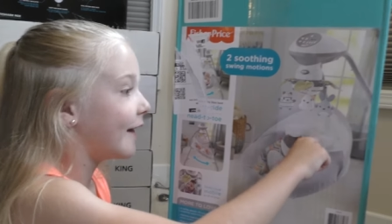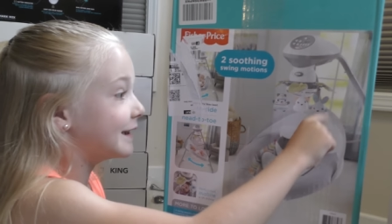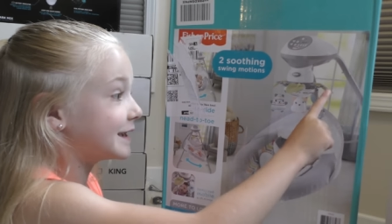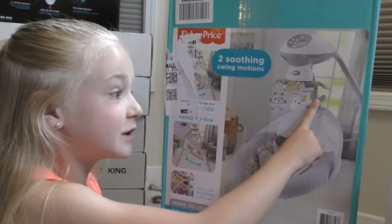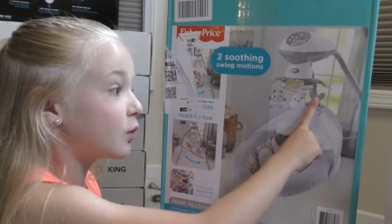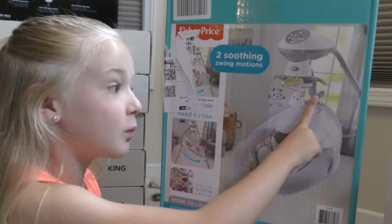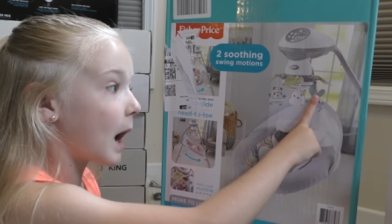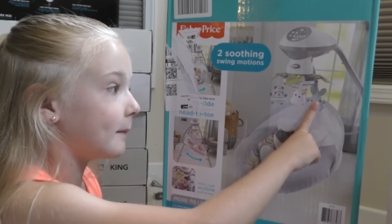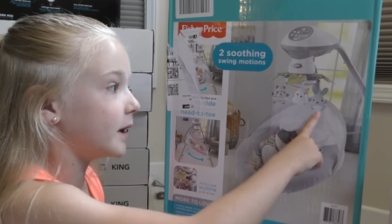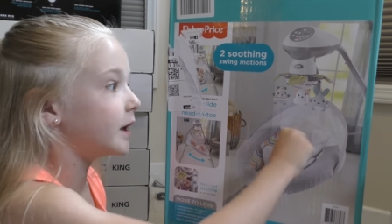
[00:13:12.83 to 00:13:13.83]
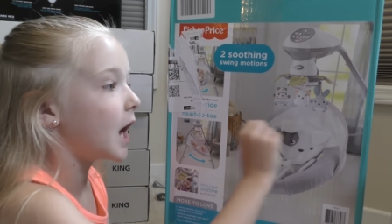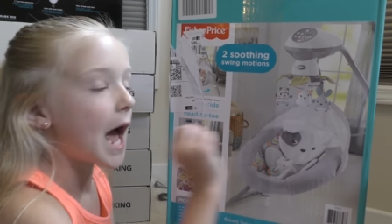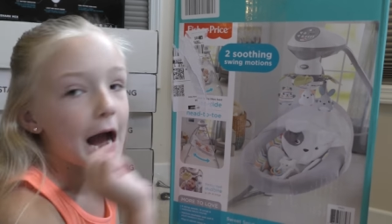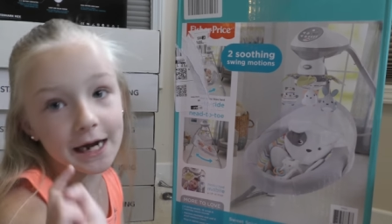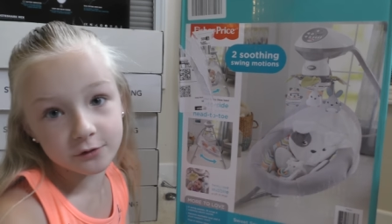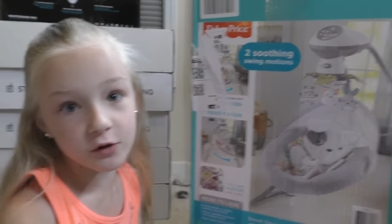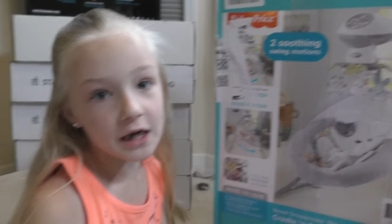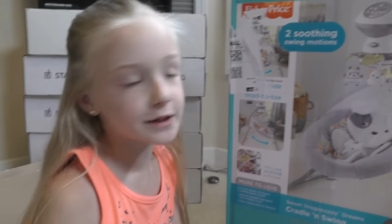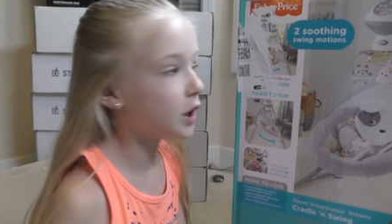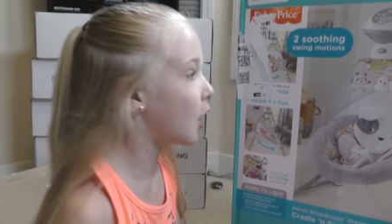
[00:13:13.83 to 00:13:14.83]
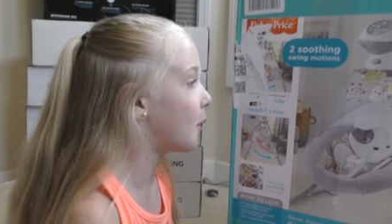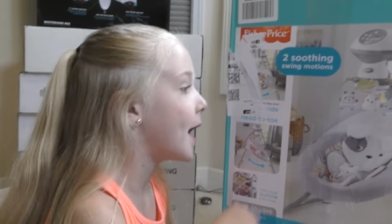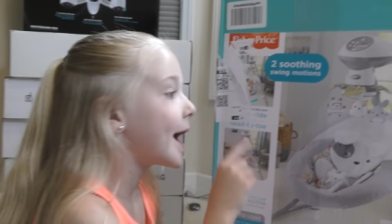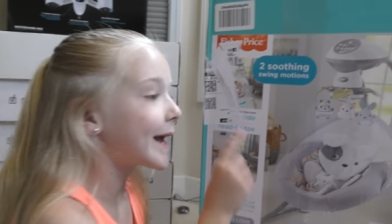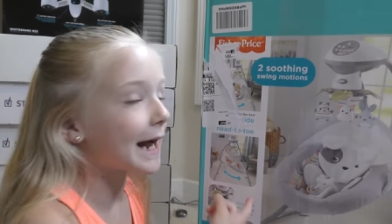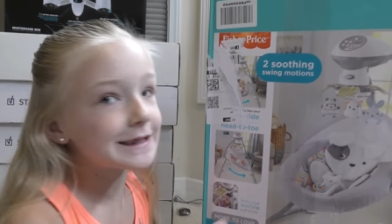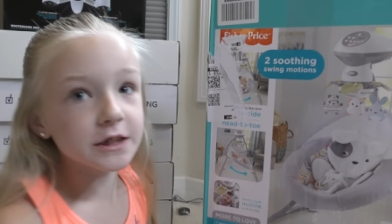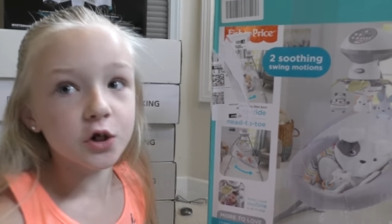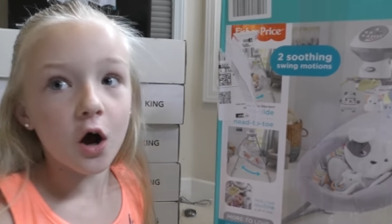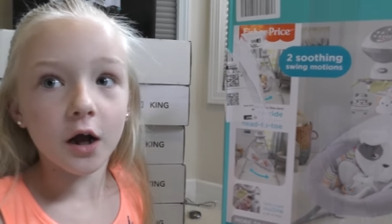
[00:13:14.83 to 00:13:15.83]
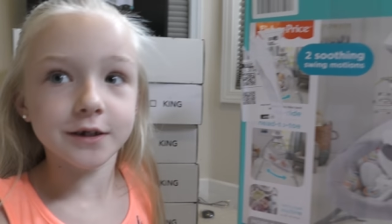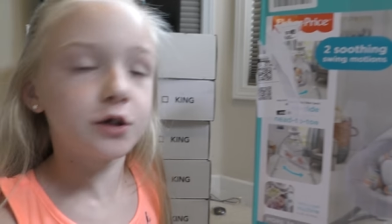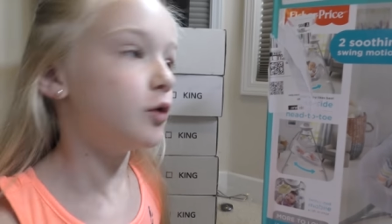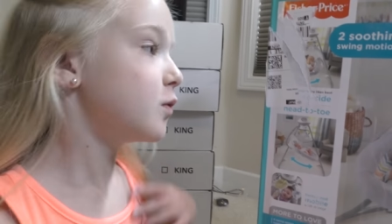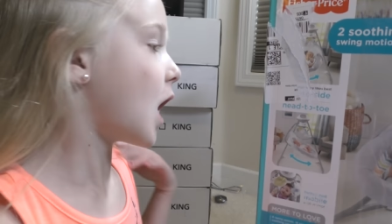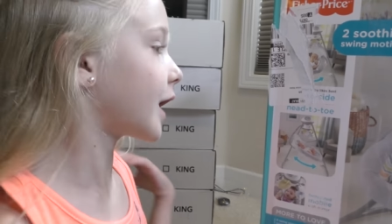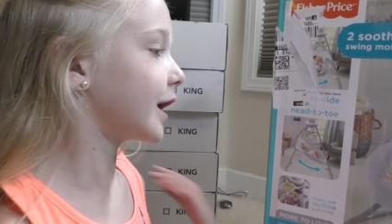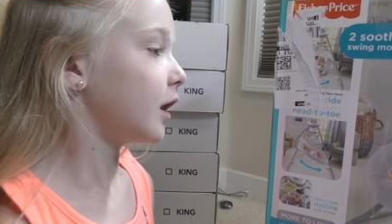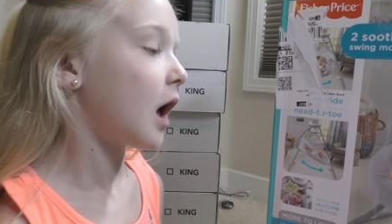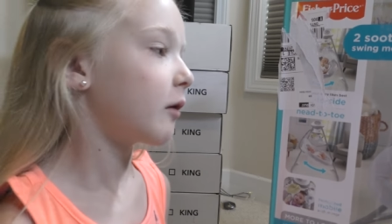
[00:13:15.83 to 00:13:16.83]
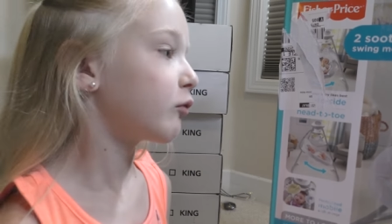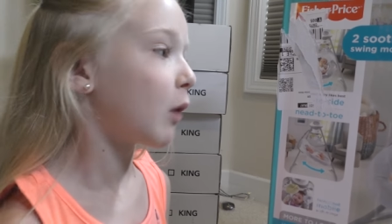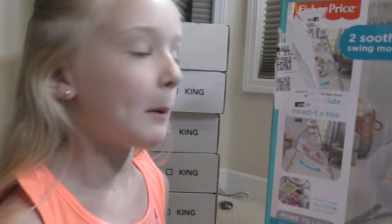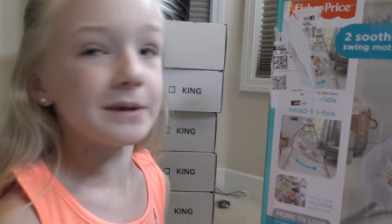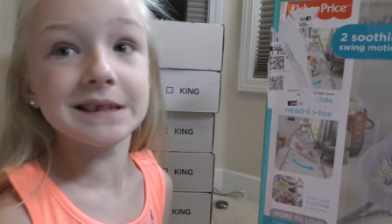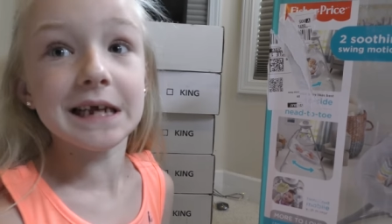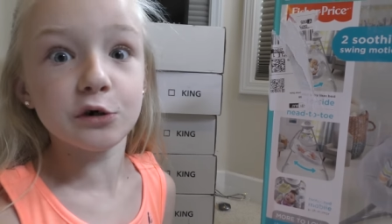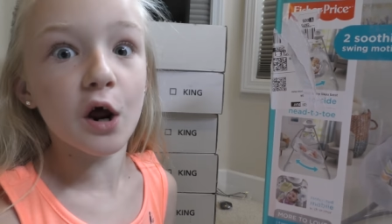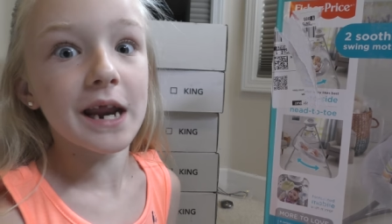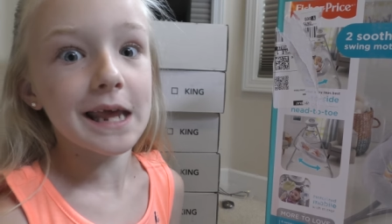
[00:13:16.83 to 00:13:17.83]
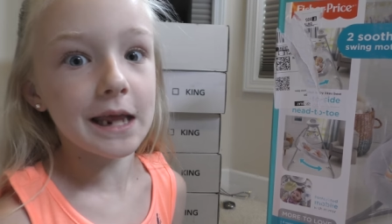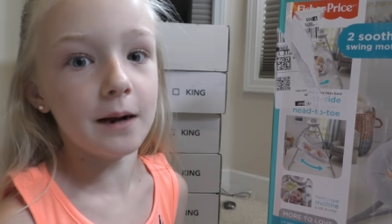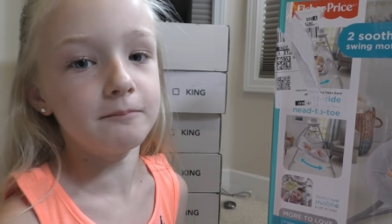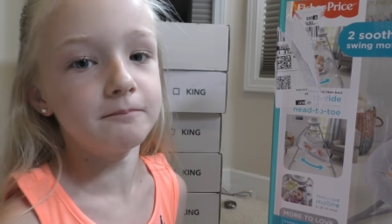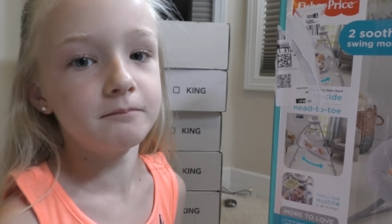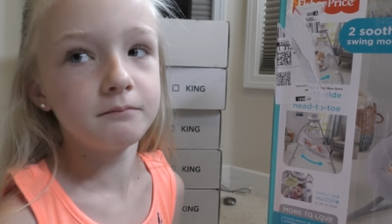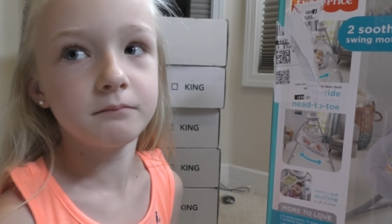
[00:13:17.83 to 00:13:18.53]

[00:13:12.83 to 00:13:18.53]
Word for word: And this is a rabbit. As you guys know, cats and dogs do not get along with rabbits. They try to eat them.